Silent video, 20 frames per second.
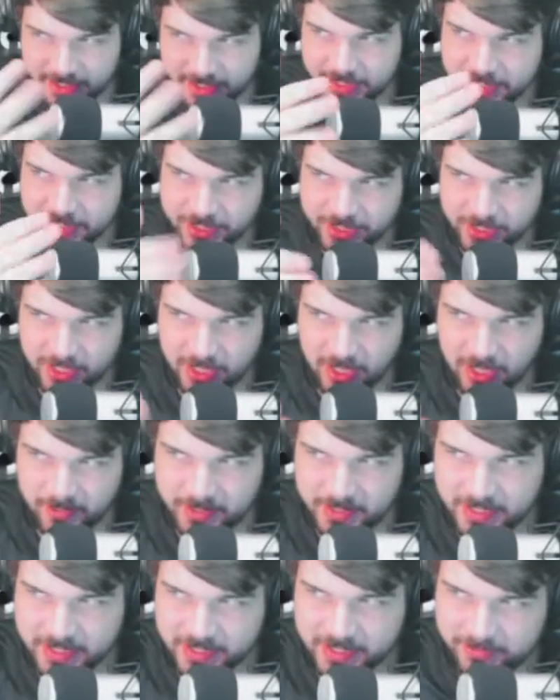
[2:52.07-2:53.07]

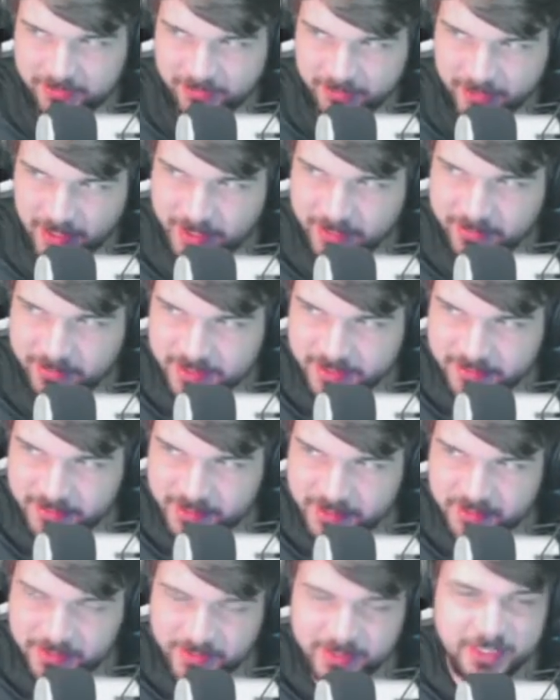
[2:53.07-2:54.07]
choppy frames in
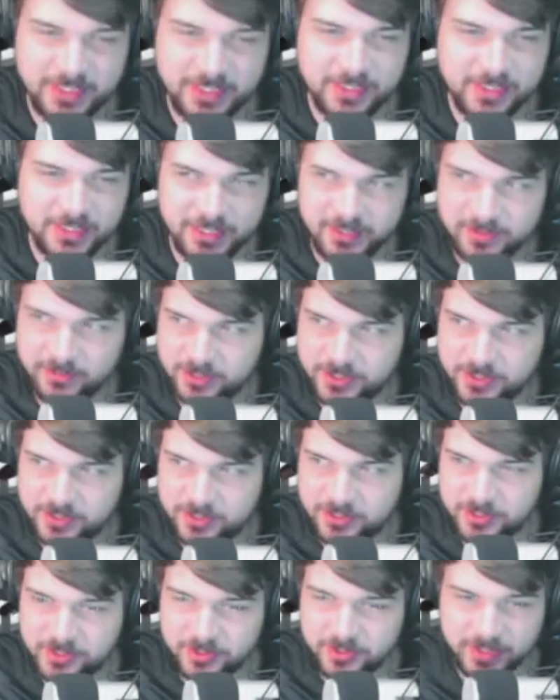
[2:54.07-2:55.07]
between what you're
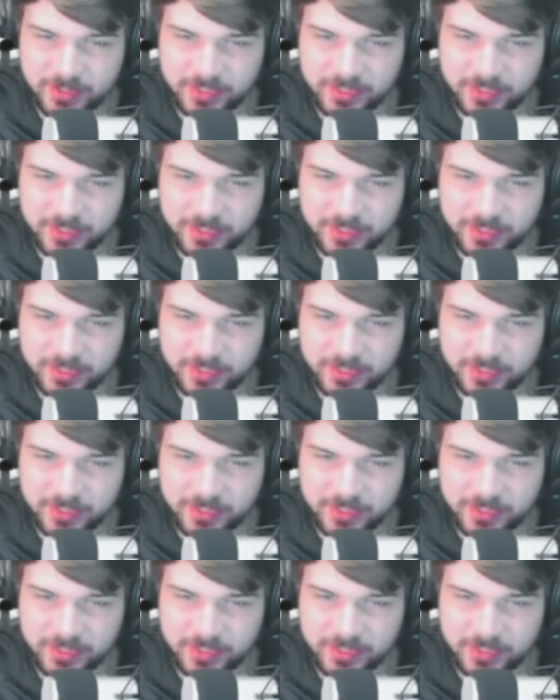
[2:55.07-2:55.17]
doing.